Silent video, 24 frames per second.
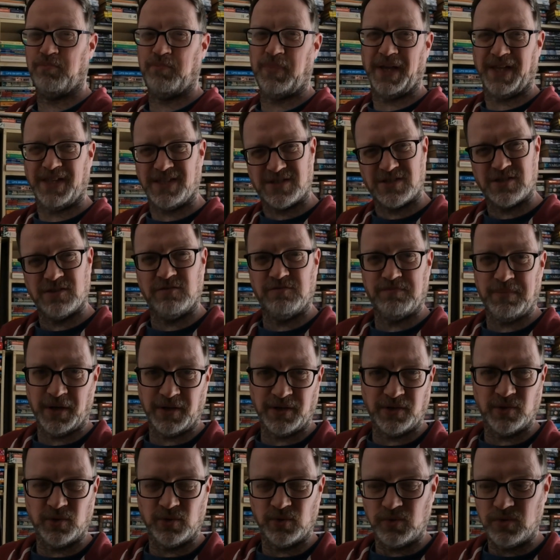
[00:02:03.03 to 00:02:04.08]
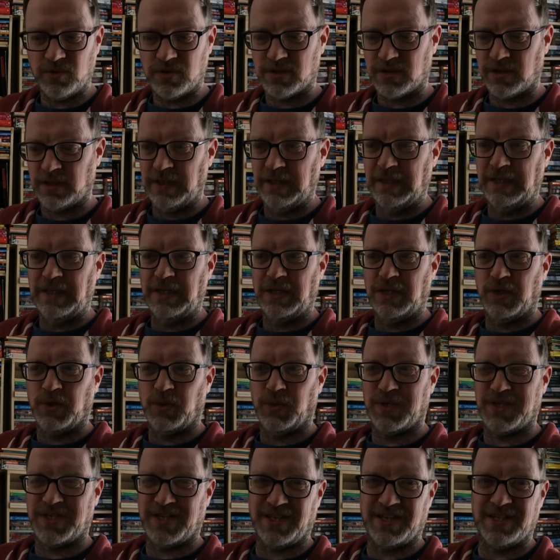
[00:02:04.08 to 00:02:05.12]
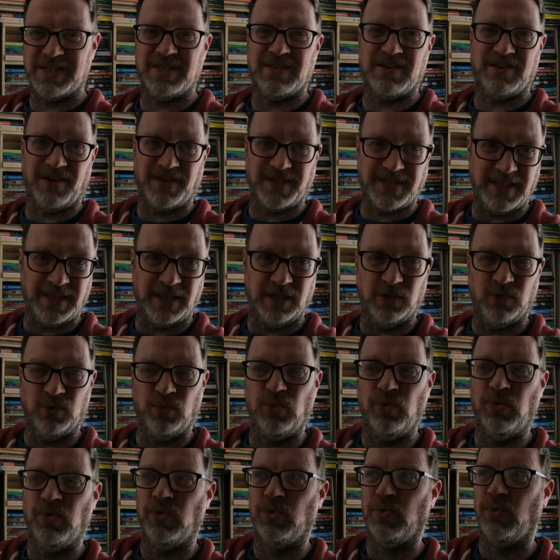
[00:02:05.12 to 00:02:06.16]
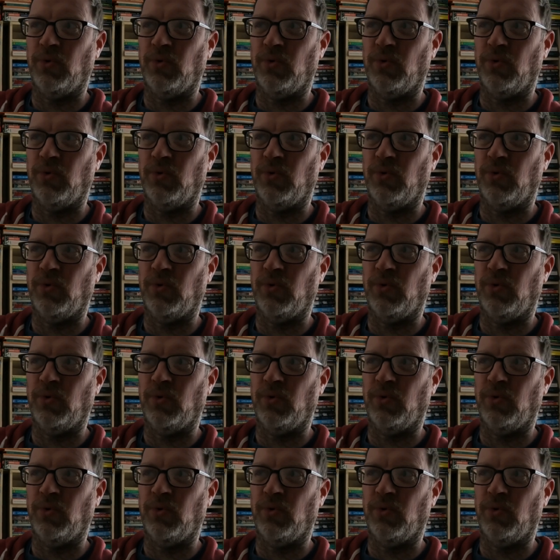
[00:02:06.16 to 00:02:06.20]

bits of bundles, which isn't ideal,